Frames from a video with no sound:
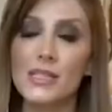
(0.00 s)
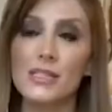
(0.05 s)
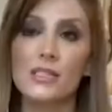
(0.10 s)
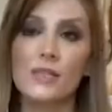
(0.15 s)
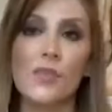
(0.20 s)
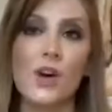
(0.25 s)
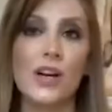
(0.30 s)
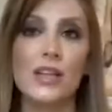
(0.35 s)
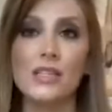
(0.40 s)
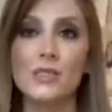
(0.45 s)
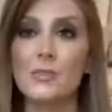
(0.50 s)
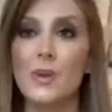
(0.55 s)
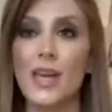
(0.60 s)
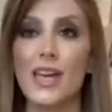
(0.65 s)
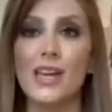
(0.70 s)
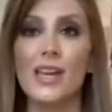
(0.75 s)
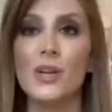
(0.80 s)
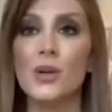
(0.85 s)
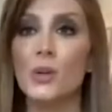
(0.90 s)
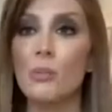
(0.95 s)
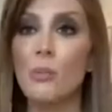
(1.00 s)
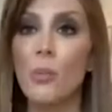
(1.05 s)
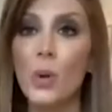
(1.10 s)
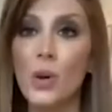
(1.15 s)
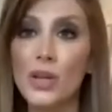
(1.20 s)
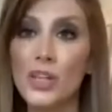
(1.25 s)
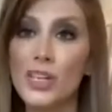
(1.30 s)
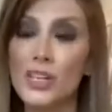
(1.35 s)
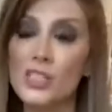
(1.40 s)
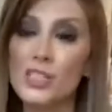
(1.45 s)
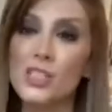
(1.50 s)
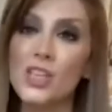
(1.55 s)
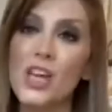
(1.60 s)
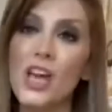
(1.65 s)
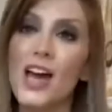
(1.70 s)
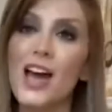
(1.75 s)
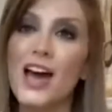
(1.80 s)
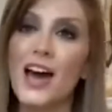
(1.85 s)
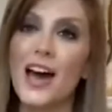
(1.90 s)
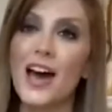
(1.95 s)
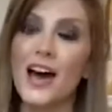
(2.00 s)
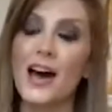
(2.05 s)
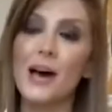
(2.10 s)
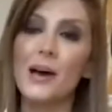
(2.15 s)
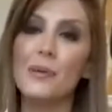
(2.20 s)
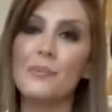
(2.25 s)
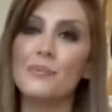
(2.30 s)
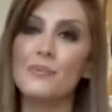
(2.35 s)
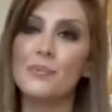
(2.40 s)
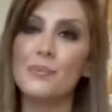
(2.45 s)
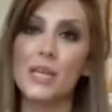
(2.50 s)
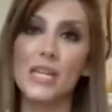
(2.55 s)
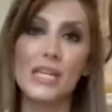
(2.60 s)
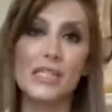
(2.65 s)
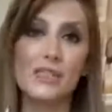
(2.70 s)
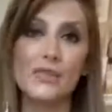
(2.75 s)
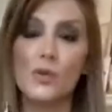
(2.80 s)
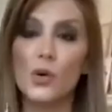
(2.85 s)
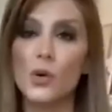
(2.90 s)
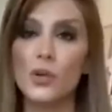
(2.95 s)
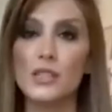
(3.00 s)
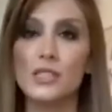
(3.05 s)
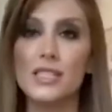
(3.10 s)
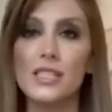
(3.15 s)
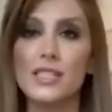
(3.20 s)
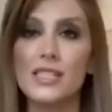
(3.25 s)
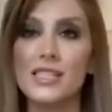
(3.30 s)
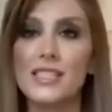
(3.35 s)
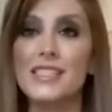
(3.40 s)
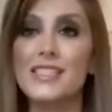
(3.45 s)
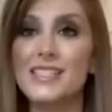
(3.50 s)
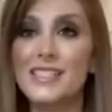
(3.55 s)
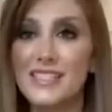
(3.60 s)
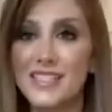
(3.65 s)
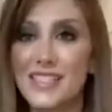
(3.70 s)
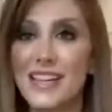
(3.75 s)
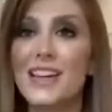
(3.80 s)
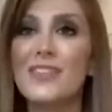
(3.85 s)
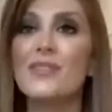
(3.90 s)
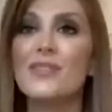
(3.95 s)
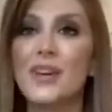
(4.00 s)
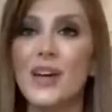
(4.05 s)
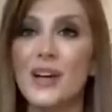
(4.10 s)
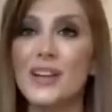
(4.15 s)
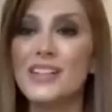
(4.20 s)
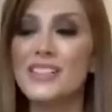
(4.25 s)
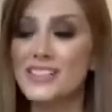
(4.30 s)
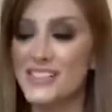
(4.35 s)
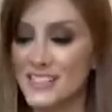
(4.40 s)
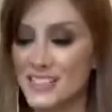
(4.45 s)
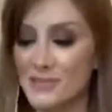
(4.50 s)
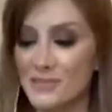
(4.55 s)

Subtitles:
As far as paying your mortgage, because of course Patik. This is a Patik. Very